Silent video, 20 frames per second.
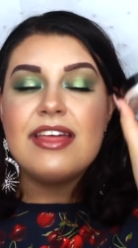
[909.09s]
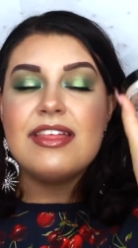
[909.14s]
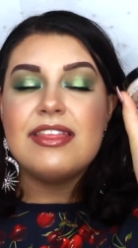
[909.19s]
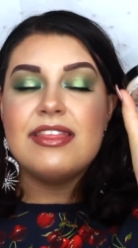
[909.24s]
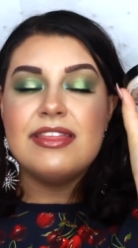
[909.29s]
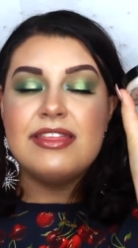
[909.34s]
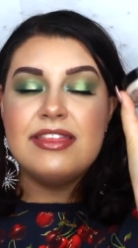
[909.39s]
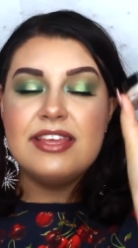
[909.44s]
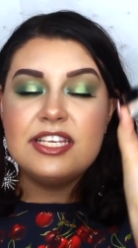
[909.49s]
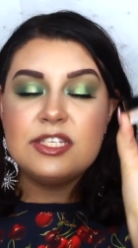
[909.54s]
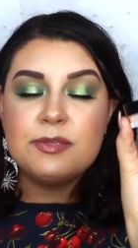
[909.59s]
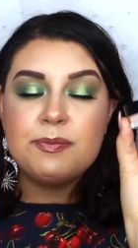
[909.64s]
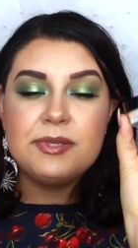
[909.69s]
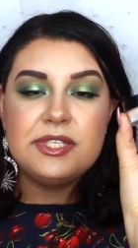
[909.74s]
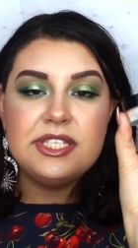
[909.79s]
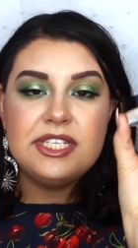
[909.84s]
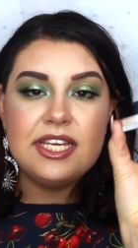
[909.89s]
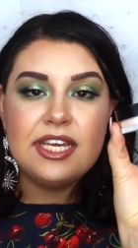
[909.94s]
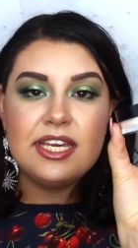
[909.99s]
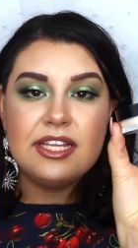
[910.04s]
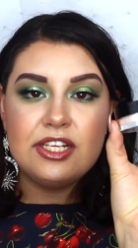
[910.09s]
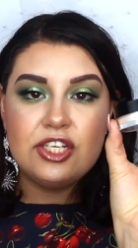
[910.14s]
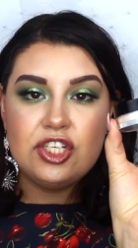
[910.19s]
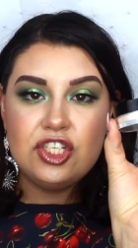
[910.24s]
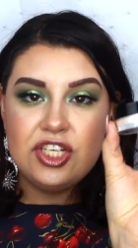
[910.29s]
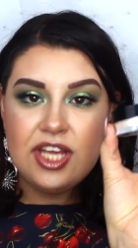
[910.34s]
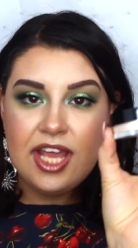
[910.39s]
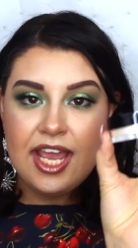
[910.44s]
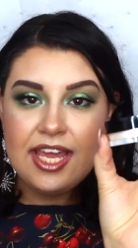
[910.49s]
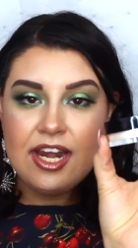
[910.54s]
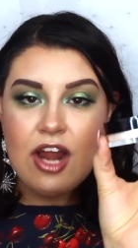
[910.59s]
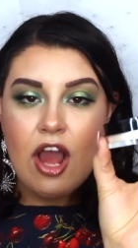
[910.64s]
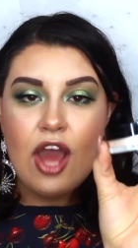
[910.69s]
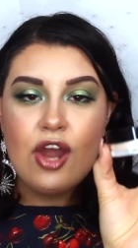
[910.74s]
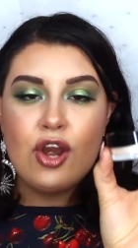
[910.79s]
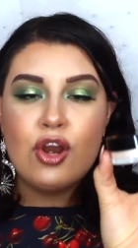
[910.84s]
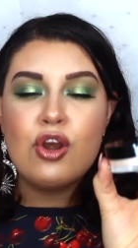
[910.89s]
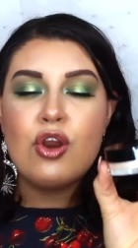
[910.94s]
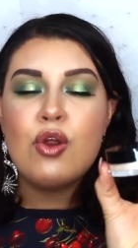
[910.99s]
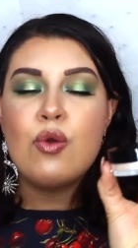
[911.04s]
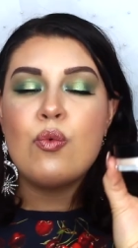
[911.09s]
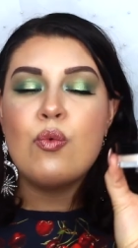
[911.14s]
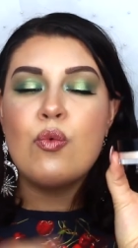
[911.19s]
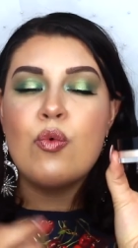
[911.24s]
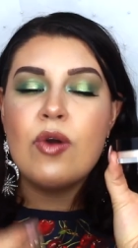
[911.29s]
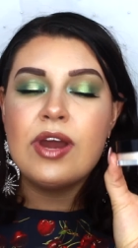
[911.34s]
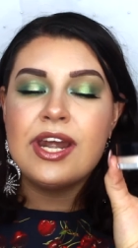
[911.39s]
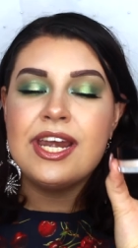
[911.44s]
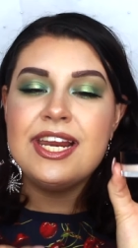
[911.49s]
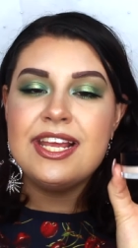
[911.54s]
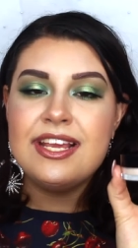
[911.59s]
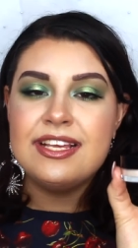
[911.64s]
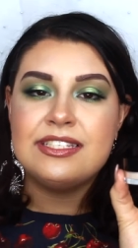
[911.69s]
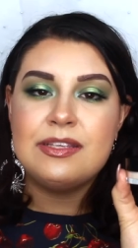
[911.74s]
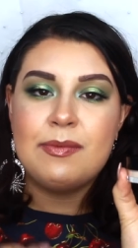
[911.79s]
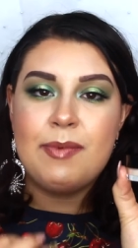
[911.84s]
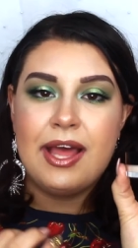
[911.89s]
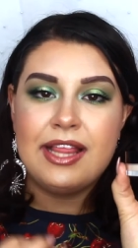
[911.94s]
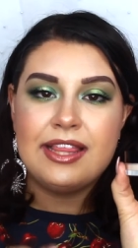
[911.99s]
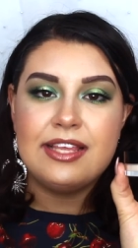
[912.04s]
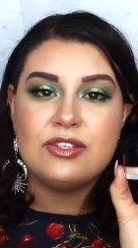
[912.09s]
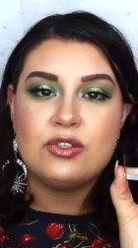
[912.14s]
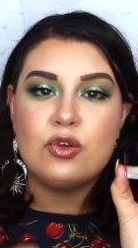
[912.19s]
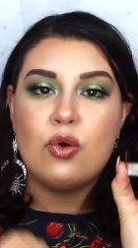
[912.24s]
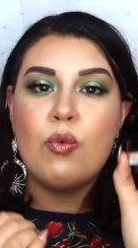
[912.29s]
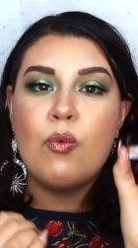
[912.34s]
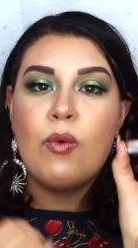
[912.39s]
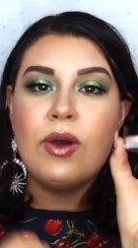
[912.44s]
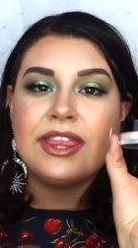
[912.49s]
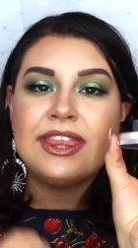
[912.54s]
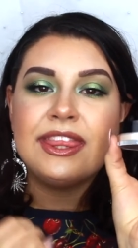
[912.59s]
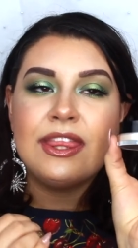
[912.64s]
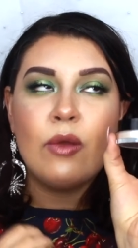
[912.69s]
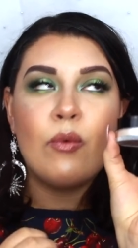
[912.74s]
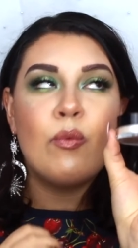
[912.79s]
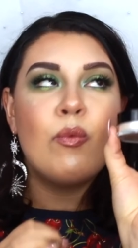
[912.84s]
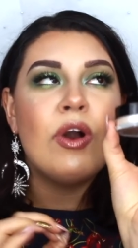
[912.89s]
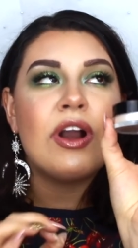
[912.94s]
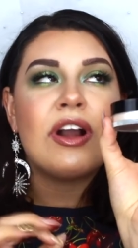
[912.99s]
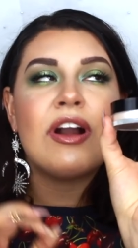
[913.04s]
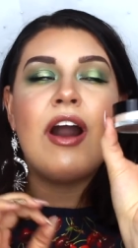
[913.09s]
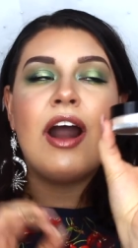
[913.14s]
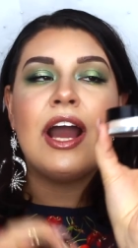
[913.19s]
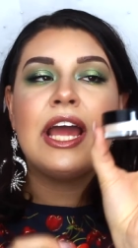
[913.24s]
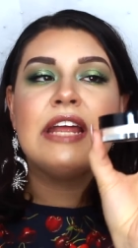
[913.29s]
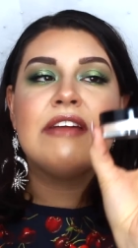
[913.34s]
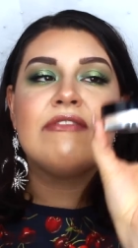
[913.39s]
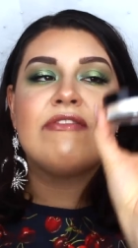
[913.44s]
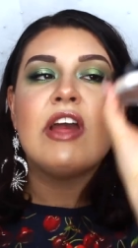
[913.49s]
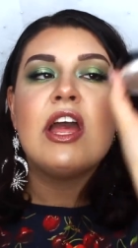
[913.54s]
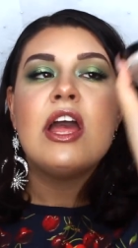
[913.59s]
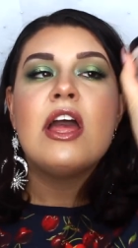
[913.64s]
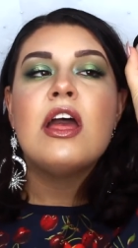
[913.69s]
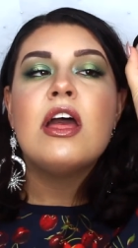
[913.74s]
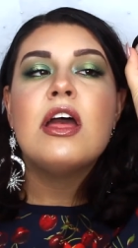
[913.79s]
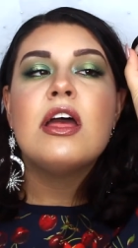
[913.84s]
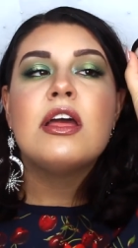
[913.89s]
This particular shade, I don't know what it is about this or what kind of